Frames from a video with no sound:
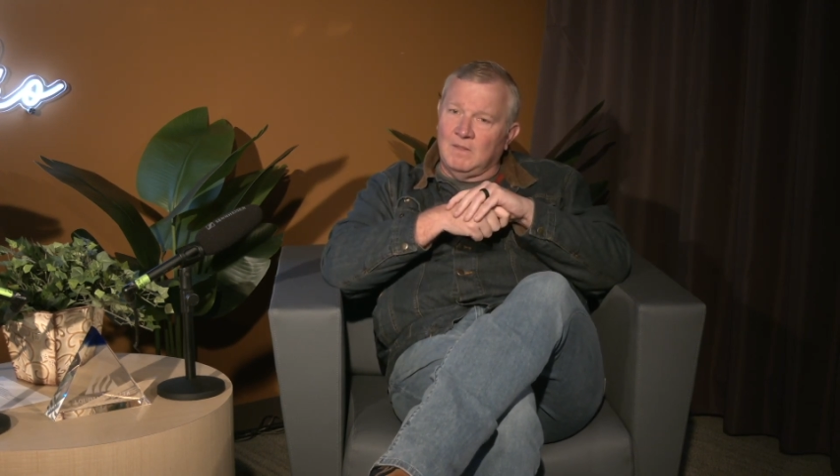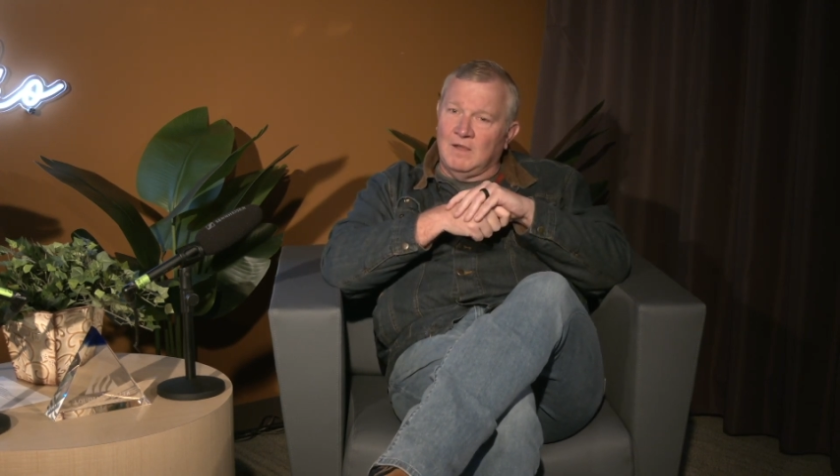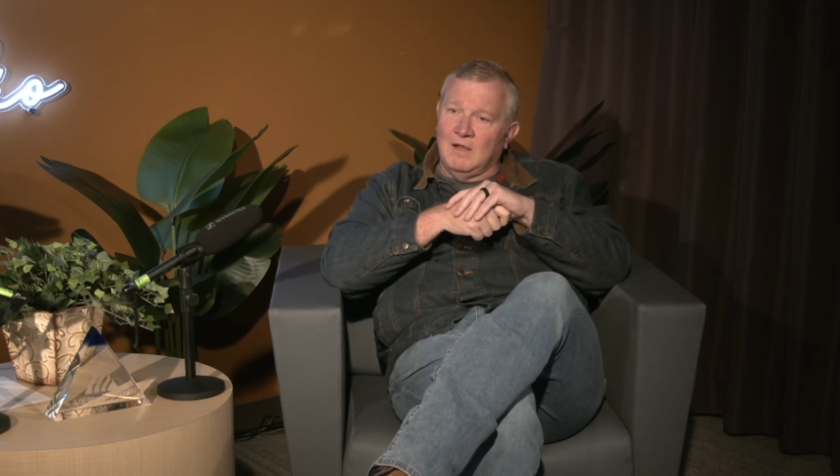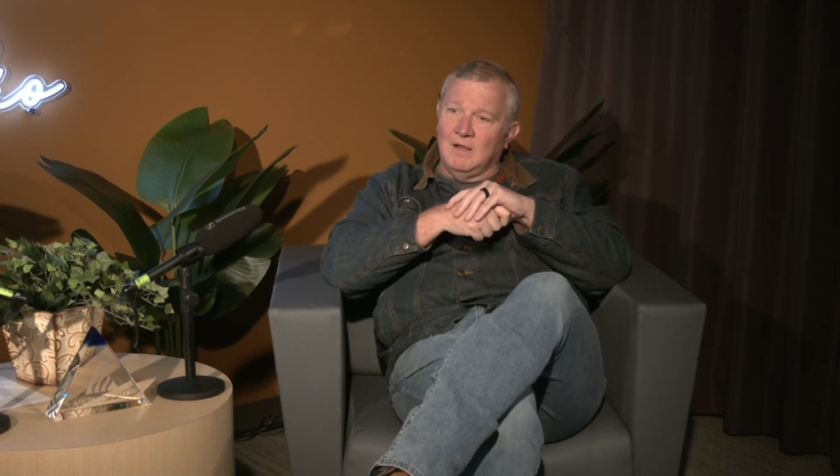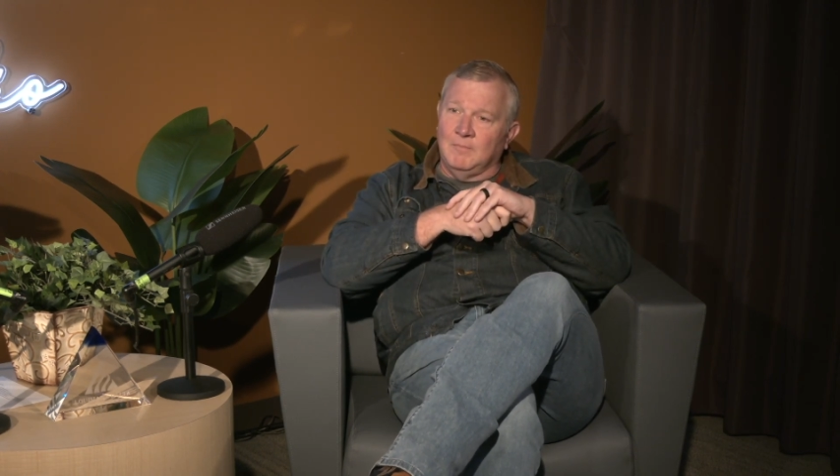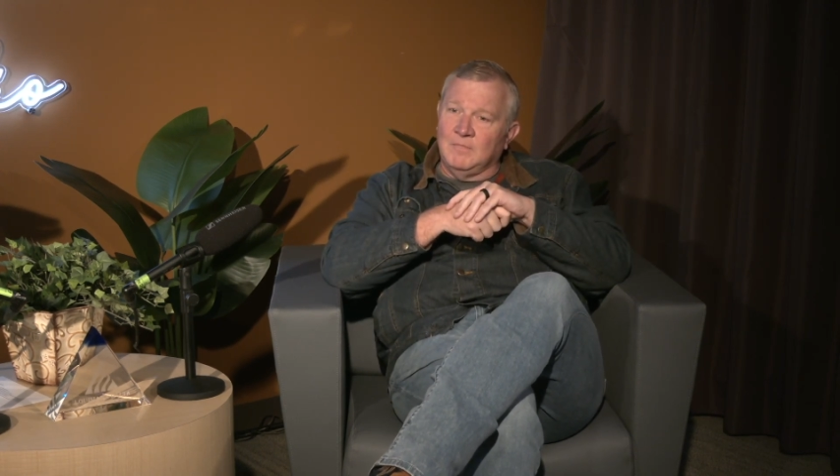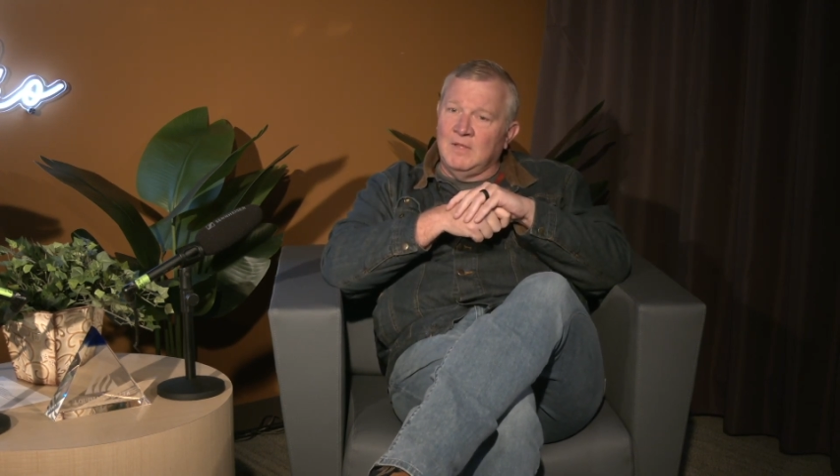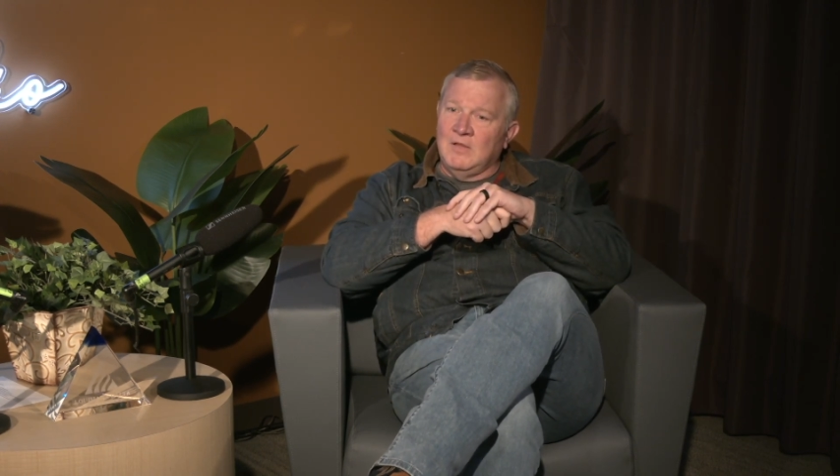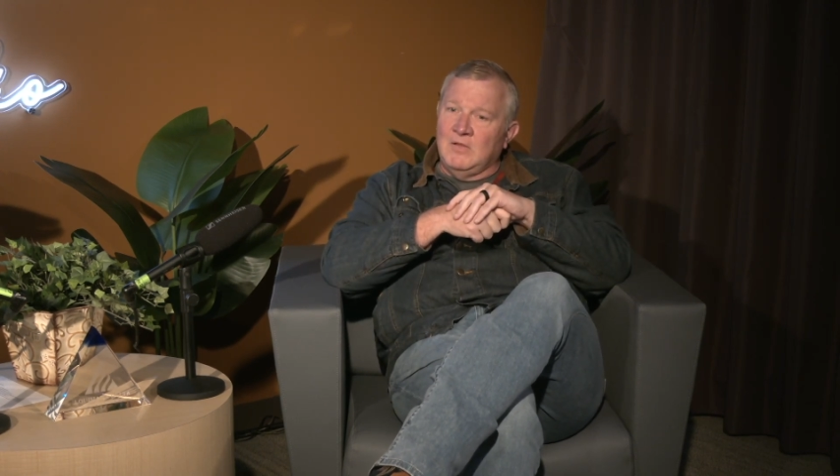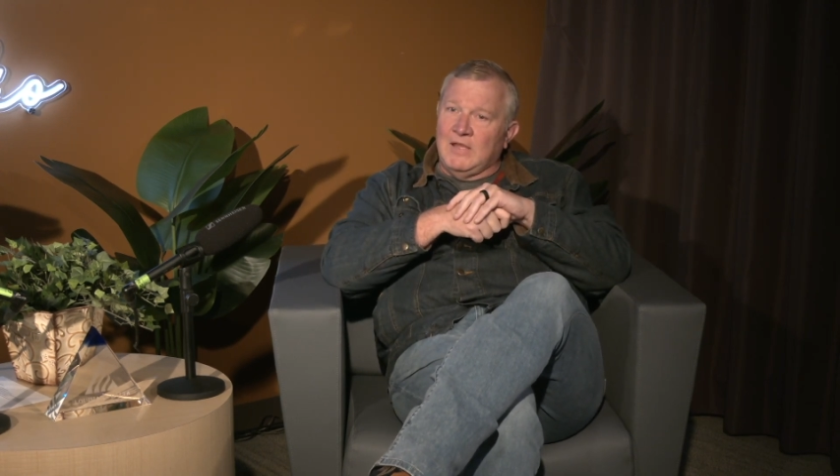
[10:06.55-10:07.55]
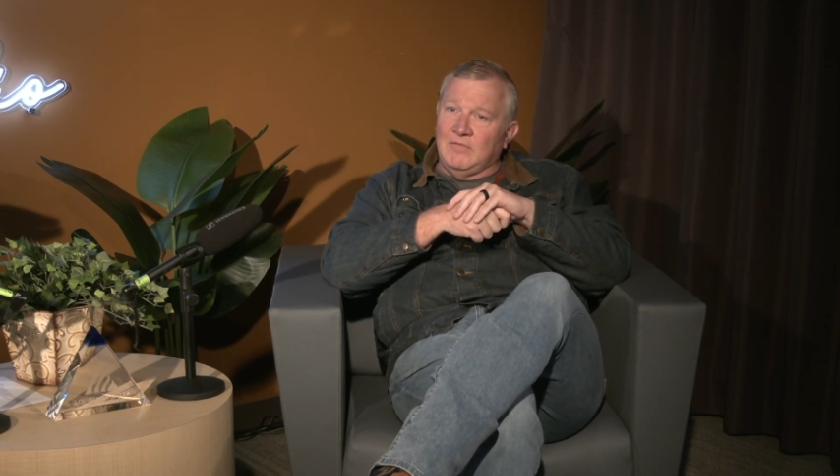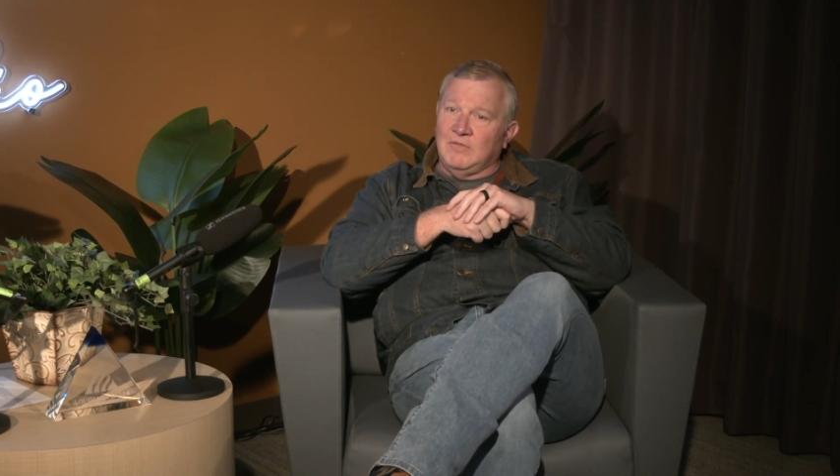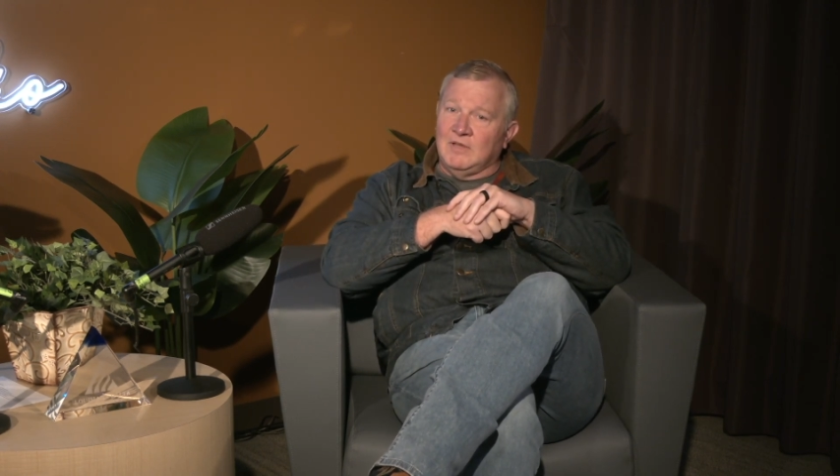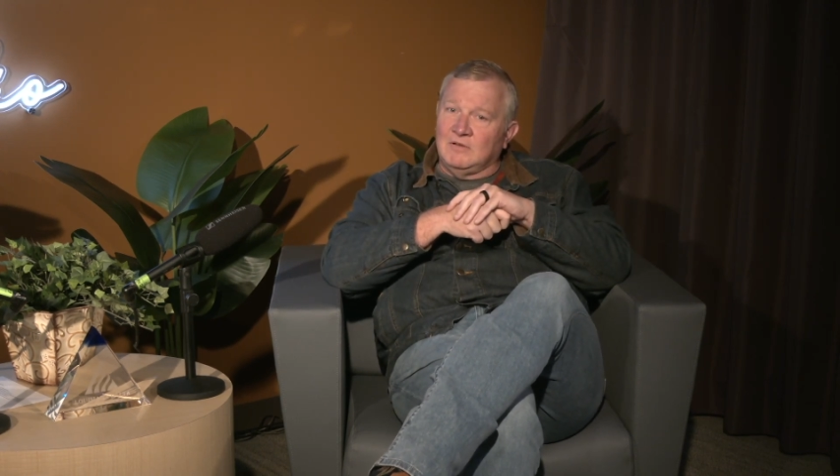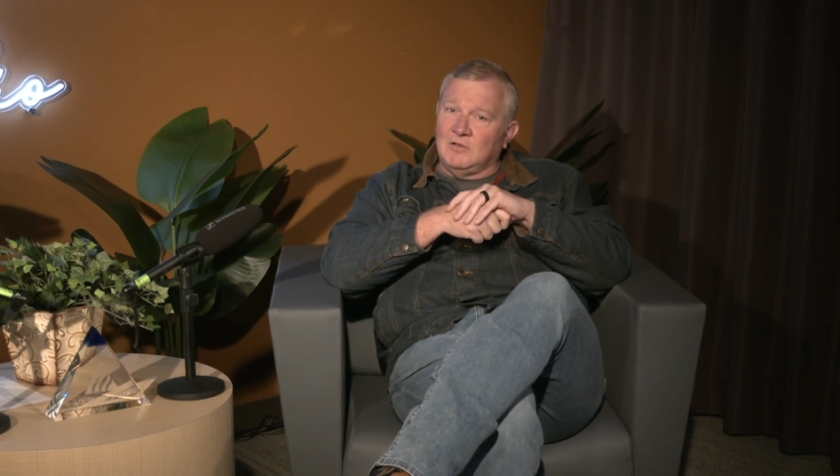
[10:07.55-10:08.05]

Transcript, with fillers: um, and then